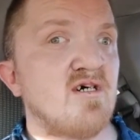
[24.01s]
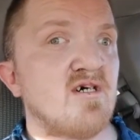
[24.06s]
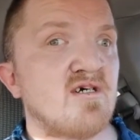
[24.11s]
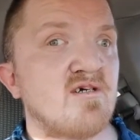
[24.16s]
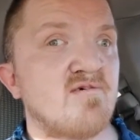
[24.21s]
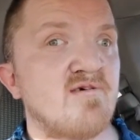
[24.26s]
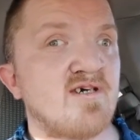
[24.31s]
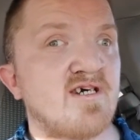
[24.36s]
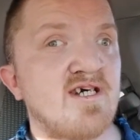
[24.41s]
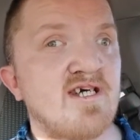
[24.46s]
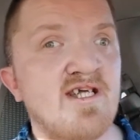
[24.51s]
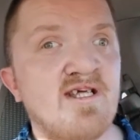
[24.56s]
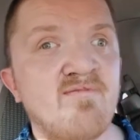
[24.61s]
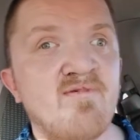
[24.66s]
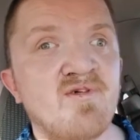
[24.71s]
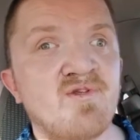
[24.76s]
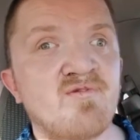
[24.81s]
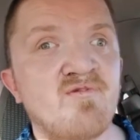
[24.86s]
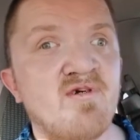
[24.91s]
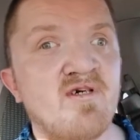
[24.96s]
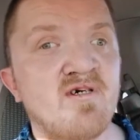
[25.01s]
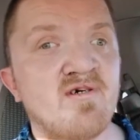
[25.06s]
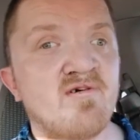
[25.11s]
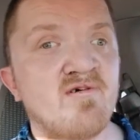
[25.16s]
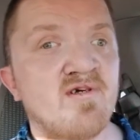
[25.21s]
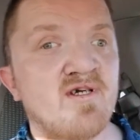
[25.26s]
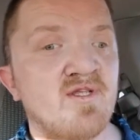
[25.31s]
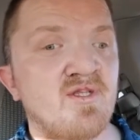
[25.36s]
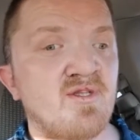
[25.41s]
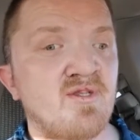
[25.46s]
Truck has about
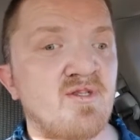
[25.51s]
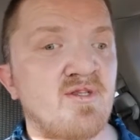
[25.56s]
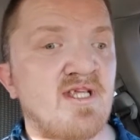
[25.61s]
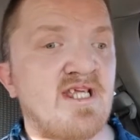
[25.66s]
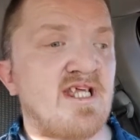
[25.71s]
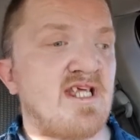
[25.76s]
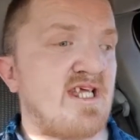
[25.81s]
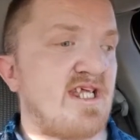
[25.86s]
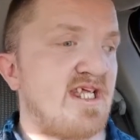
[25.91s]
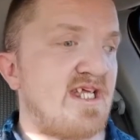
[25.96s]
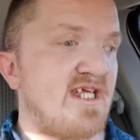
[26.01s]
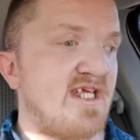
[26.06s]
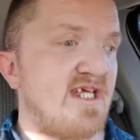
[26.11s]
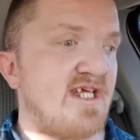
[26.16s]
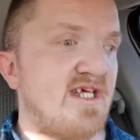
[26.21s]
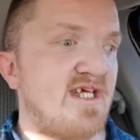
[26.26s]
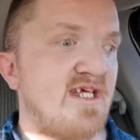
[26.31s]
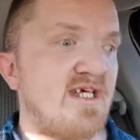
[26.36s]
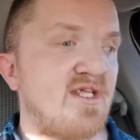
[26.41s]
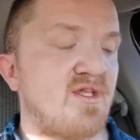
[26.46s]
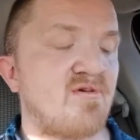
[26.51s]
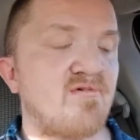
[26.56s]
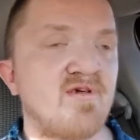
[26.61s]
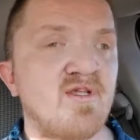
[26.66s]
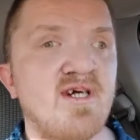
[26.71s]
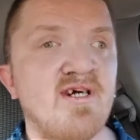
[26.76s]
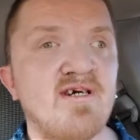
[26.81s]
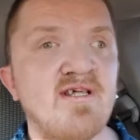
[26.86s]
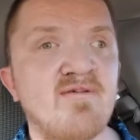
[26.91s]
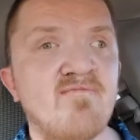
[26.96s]

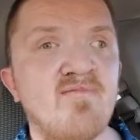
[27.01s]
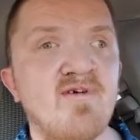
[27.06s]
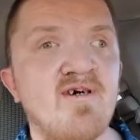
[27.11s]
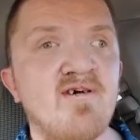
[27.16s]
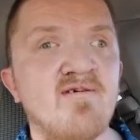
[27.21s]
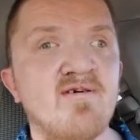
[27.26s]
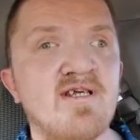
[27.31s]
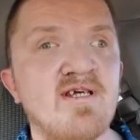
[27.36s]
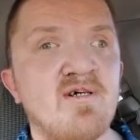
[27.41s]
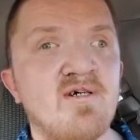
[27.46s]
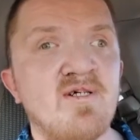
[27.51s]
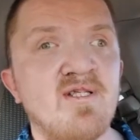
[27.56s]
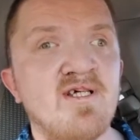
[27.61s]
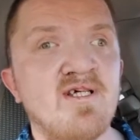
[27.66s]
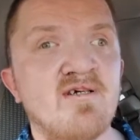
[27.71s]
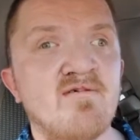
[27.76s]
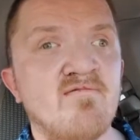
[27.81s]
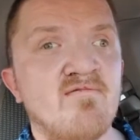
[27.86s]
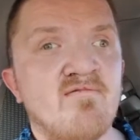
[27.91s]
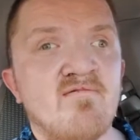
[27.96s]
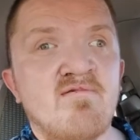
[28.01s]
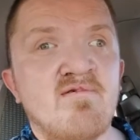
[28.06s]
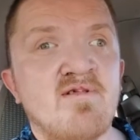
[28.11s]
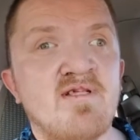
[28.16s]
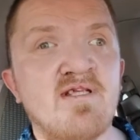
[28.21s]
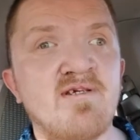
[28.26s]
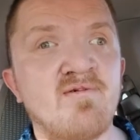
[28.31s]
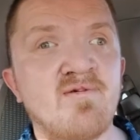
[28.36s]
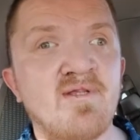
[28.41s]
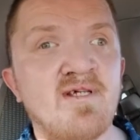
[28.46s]
363,000 miles on it.
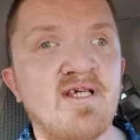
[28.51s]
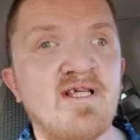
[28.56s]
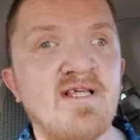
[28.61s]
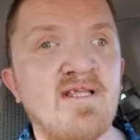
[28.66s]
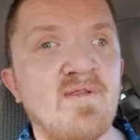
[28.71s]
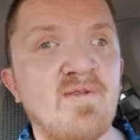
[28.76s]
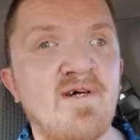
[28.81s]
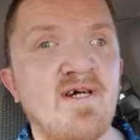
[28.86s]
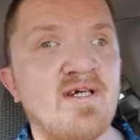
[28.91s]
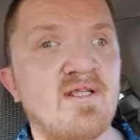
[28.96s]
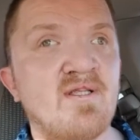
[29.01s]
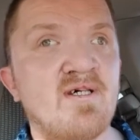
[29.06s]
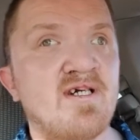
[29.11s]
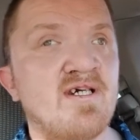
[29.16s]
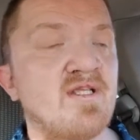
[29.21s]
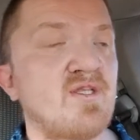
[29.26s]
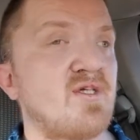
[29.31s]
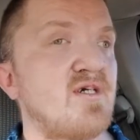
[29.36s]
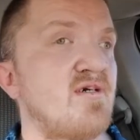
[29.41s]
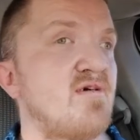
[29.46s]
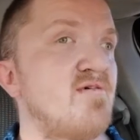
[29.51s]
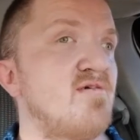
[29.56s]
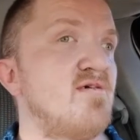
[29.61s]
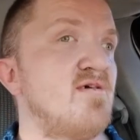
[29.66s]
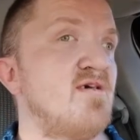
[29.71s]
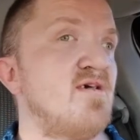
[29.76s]
Certainly doesn't act like it though.